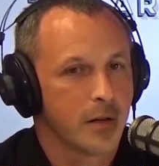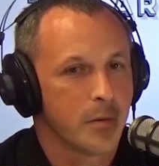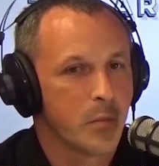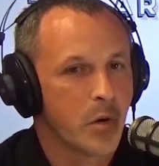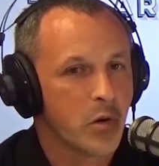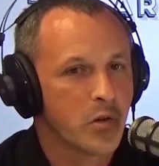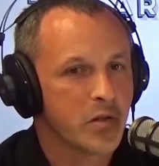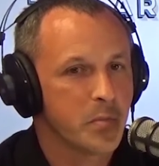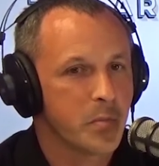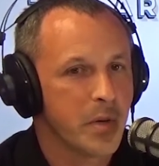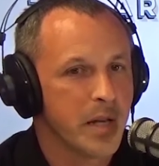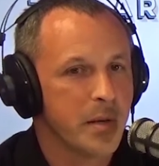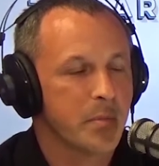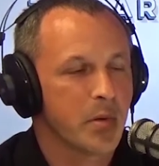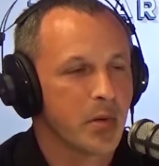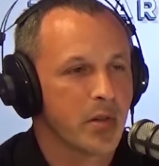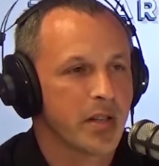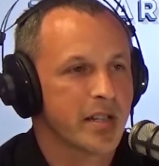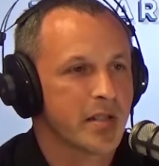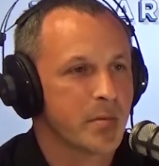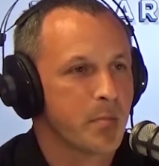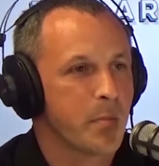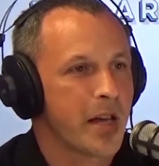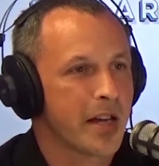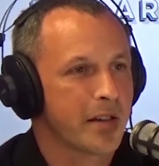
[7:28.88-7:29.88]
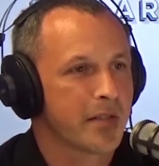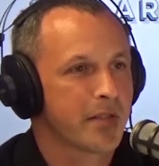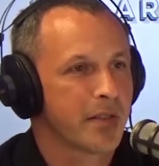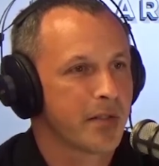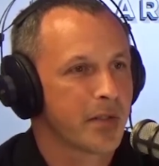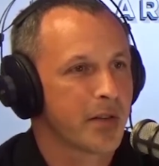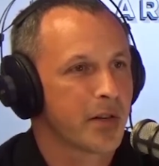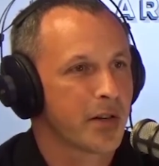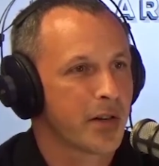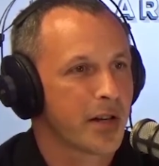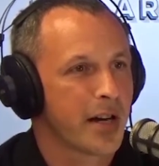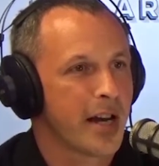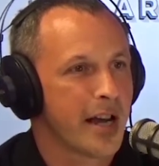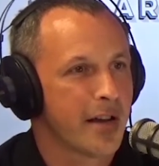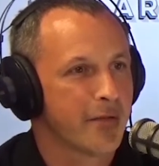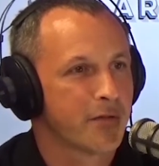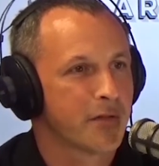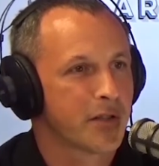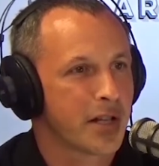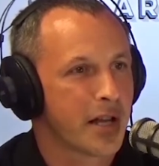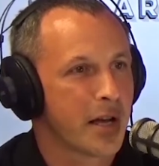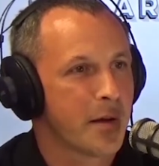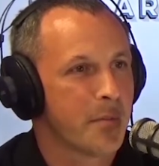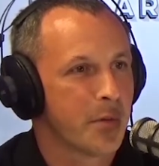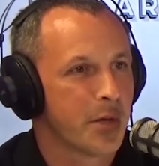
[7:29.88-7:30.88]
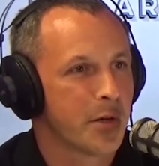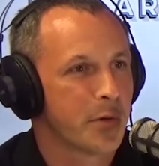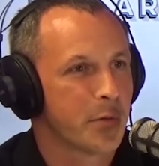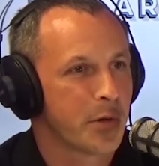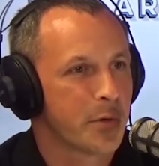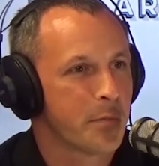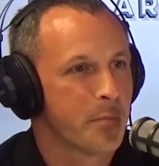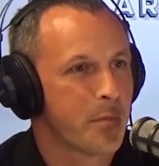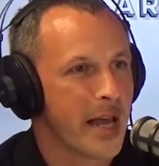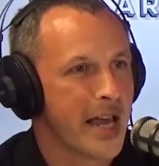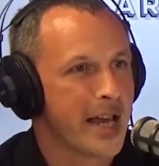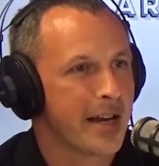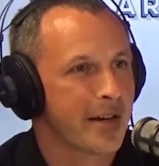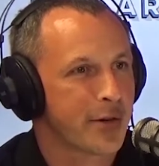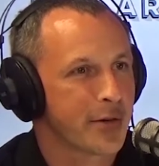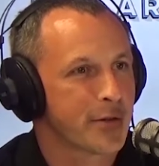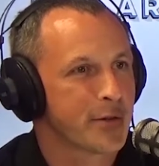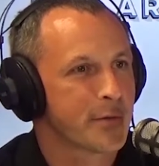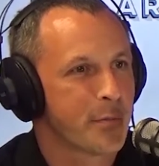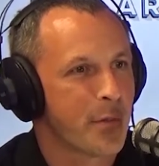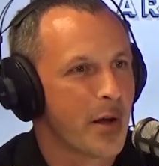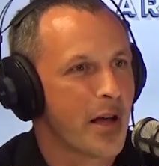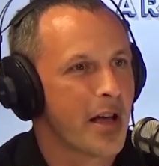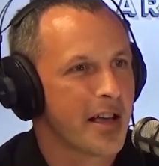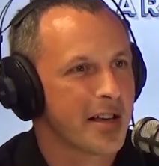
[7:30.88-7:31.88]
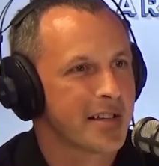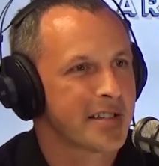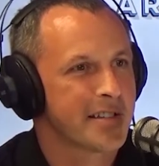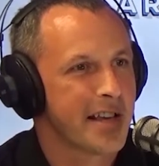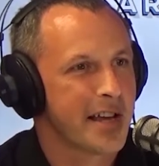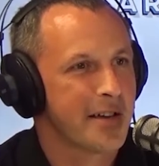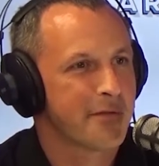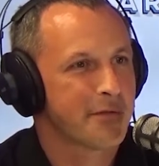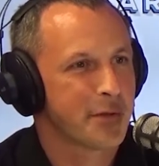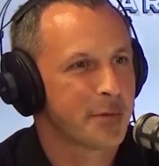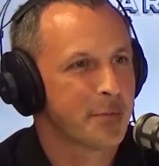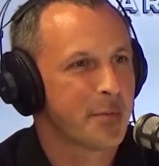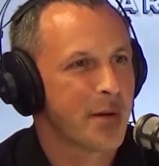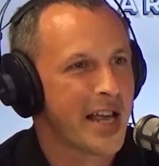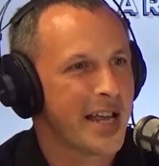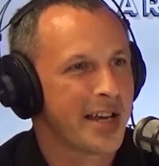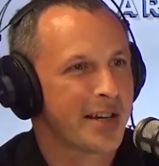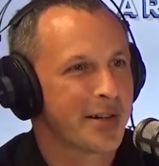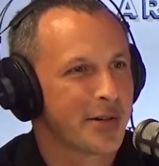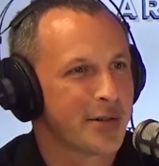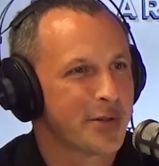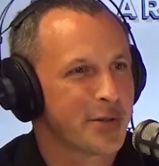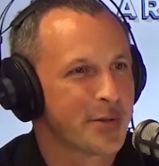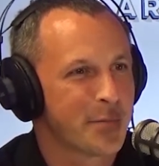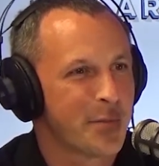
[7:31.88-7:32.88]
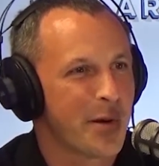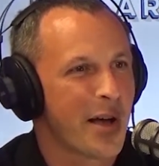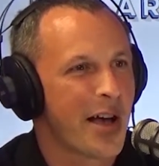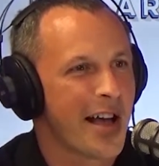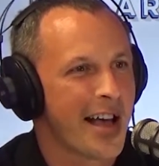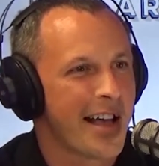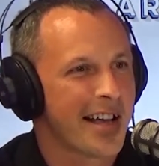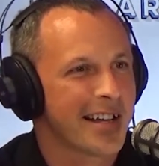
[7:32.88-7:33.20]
Most people expect that they're going to have to come in with banker's box after banker's box.